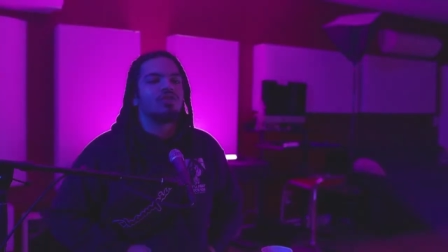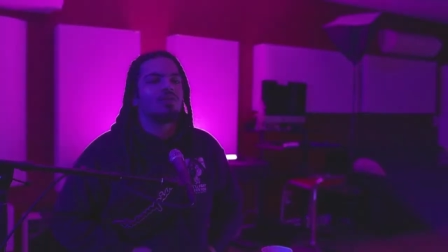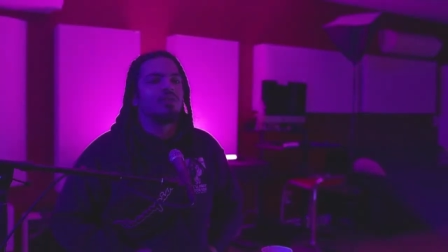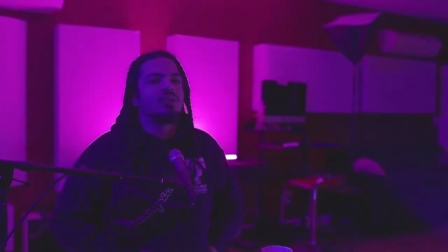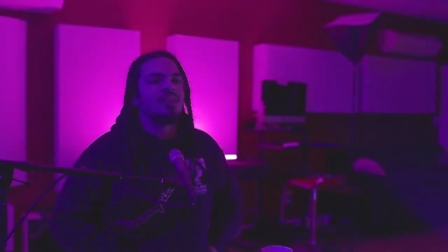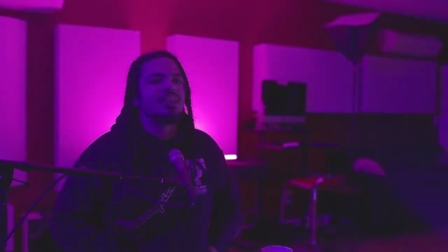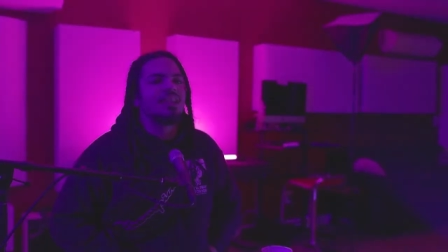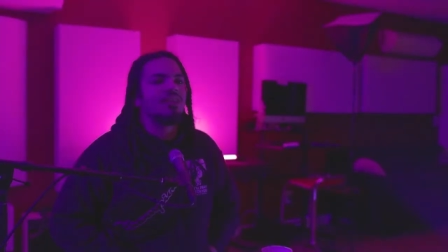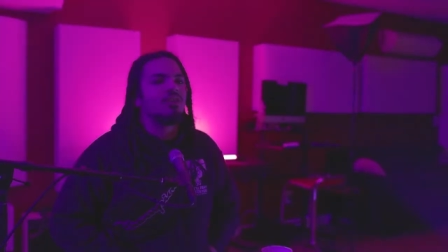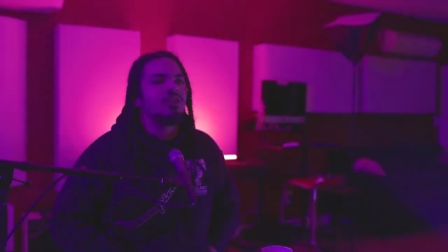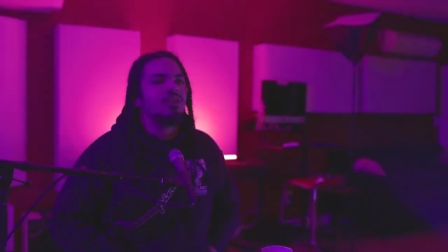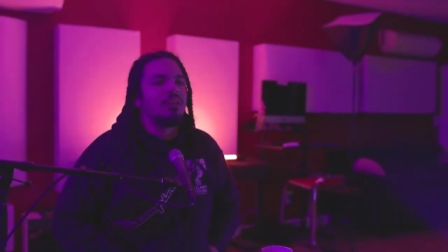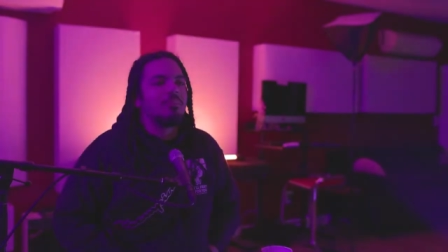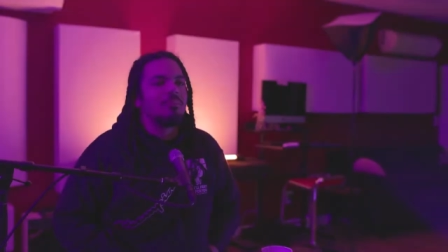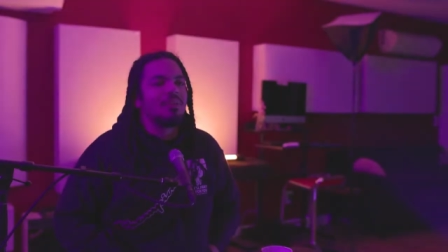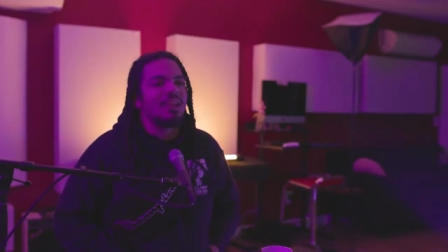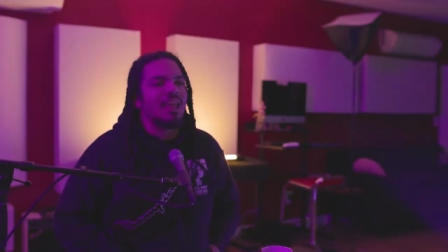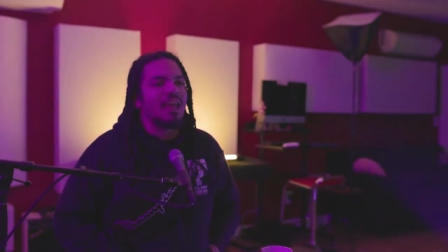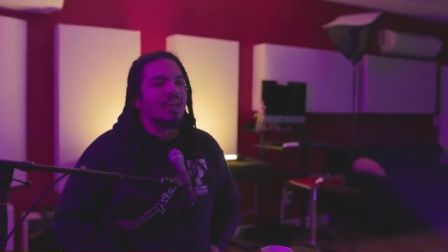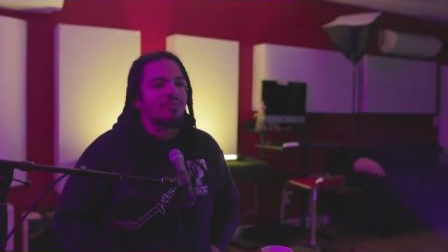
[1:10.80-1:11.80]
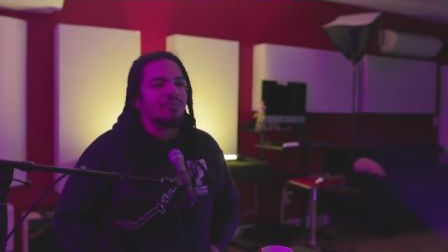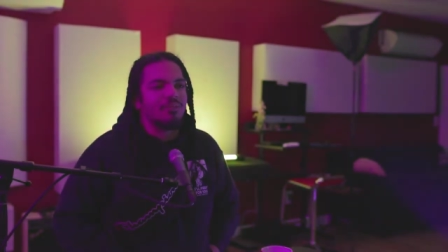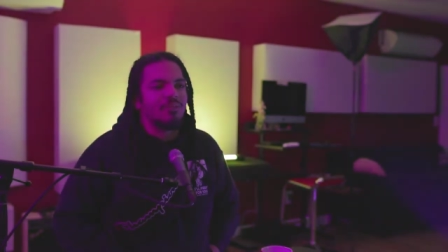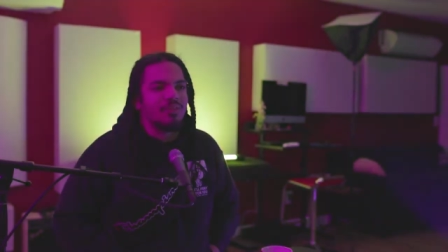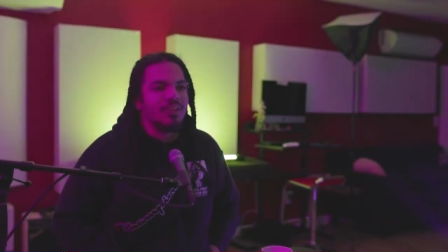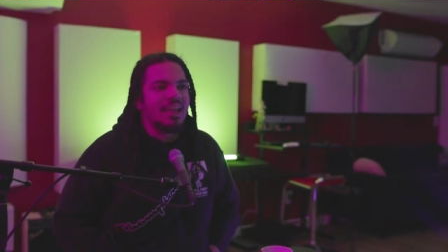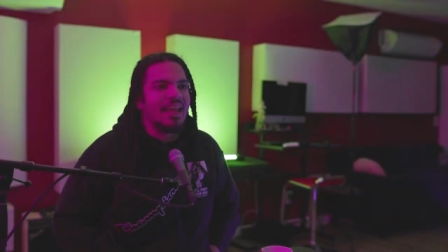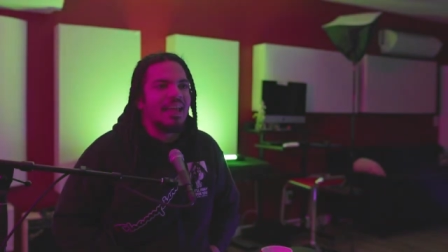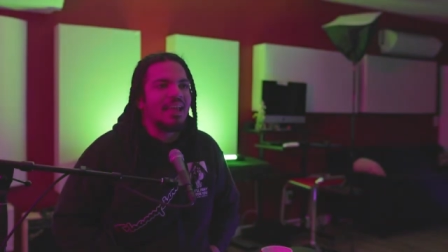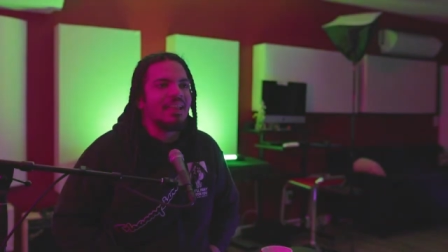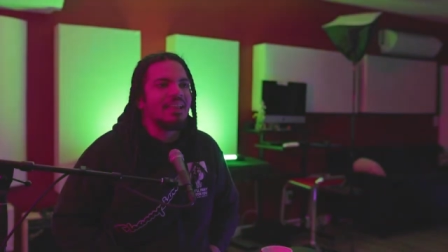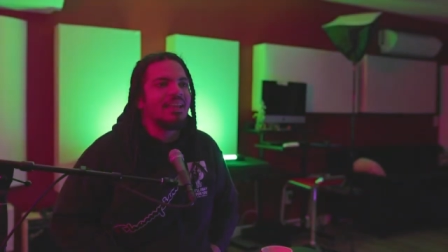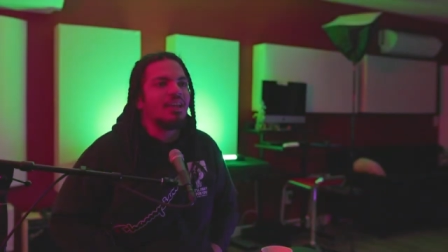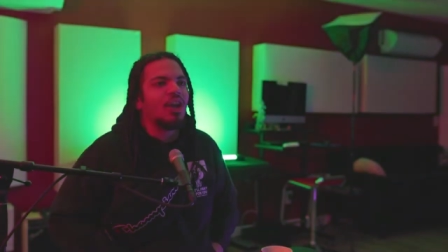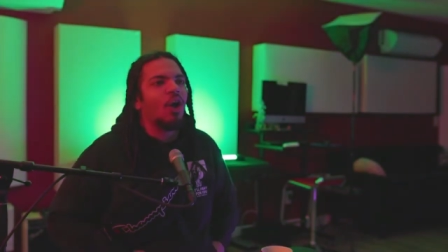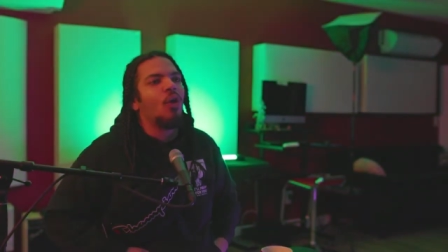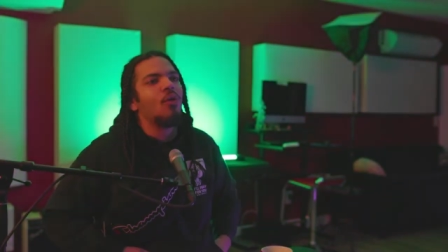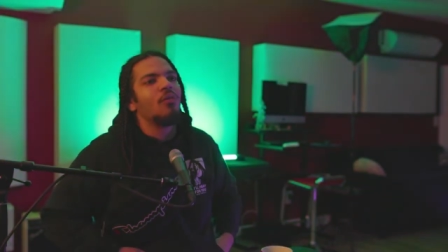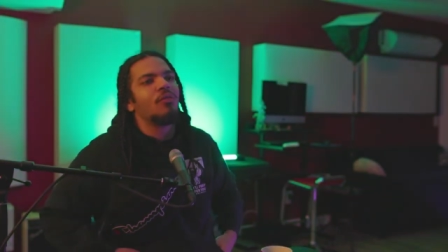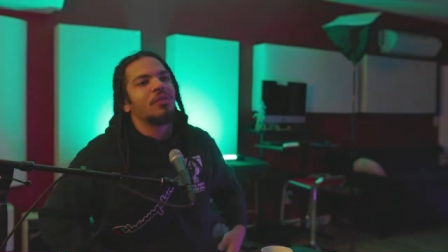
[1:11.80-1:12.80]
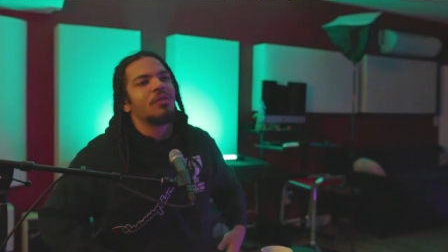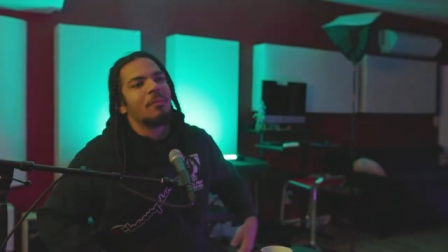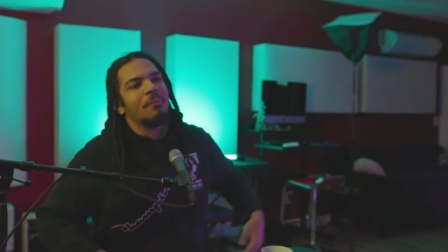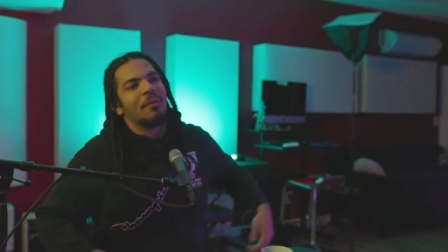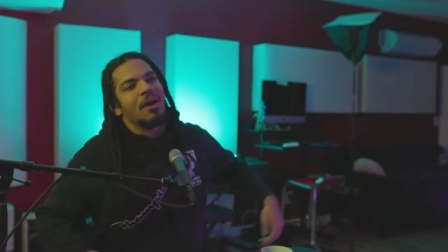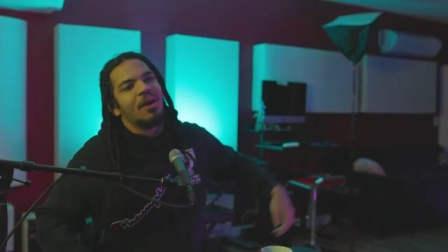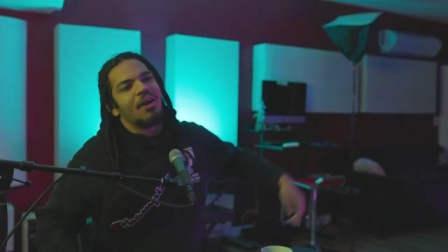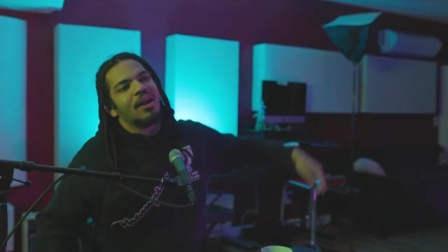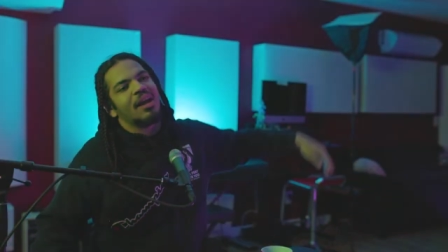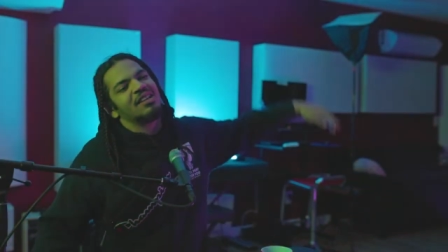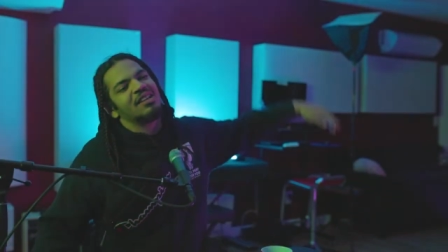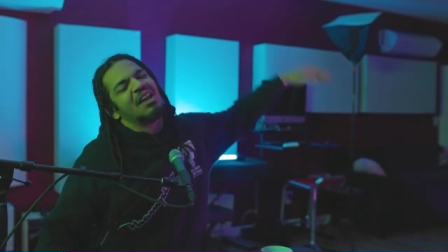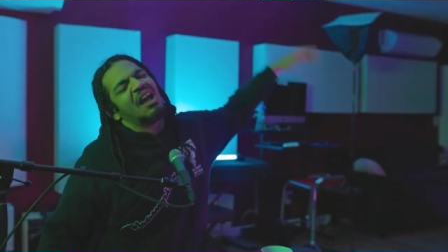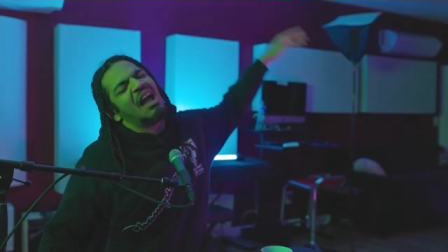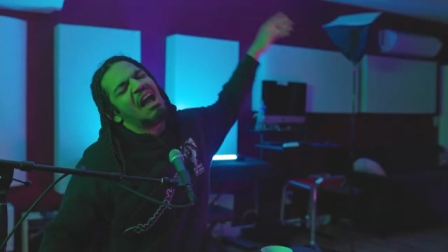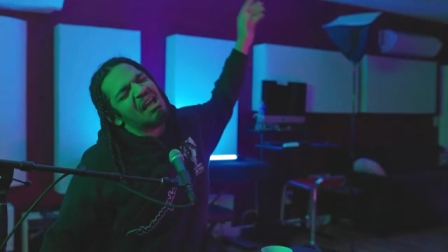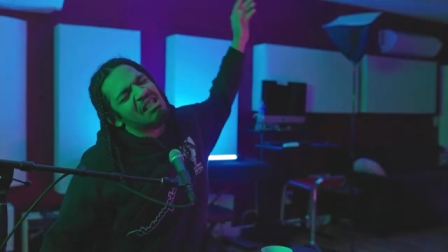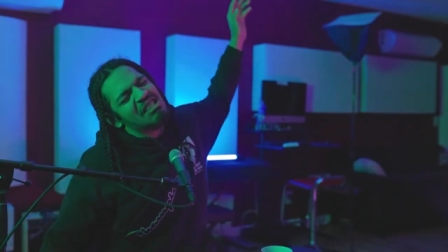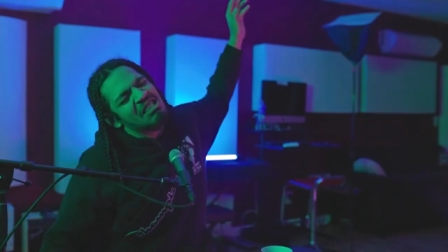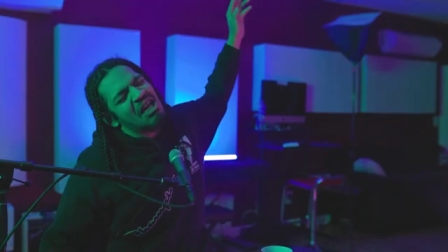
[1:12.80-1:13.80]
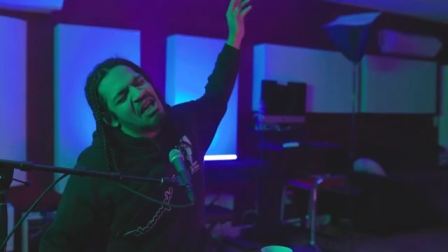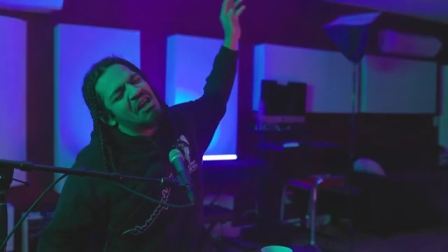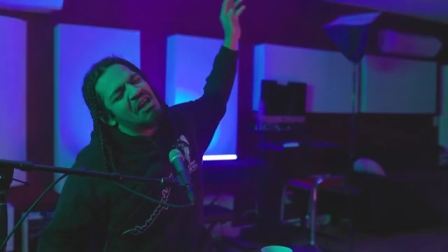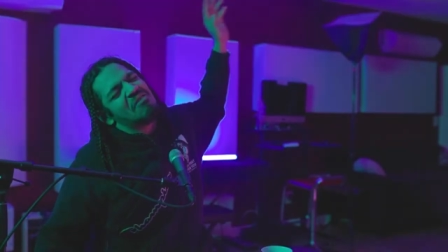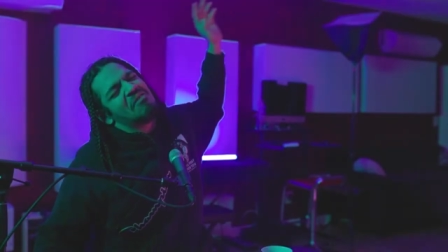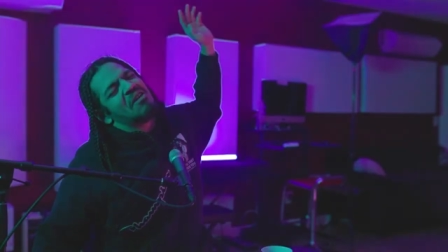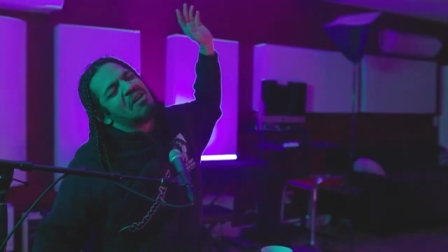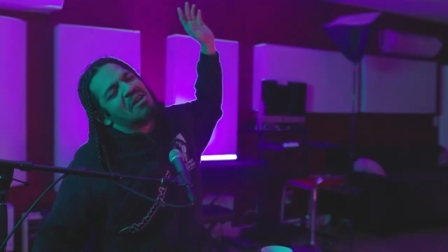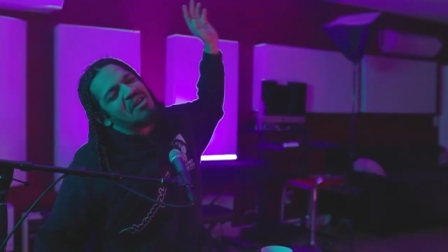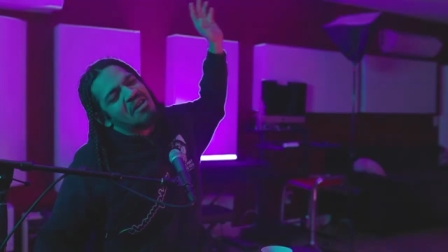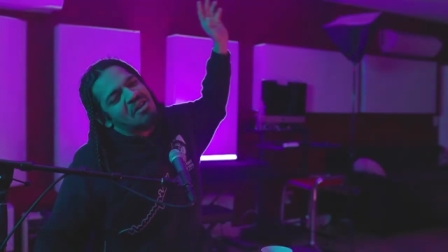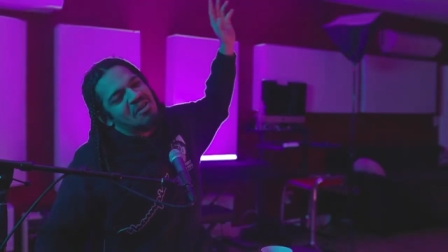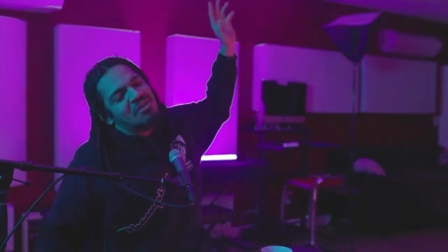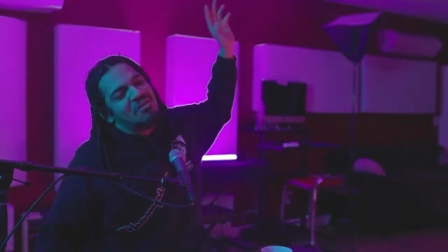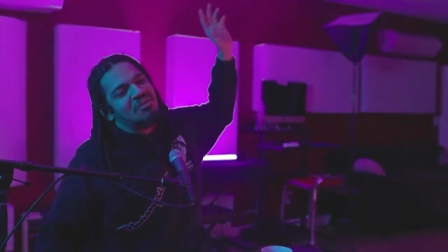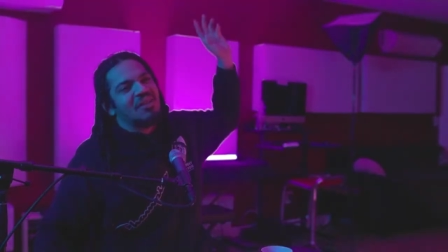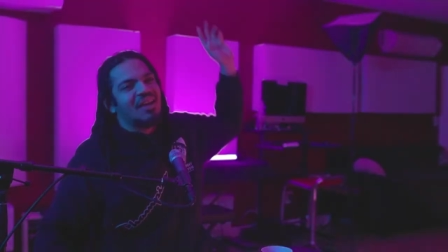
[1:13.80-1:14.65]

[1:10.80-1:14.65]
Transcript: literally be like flailing over the barricades, like, I love you.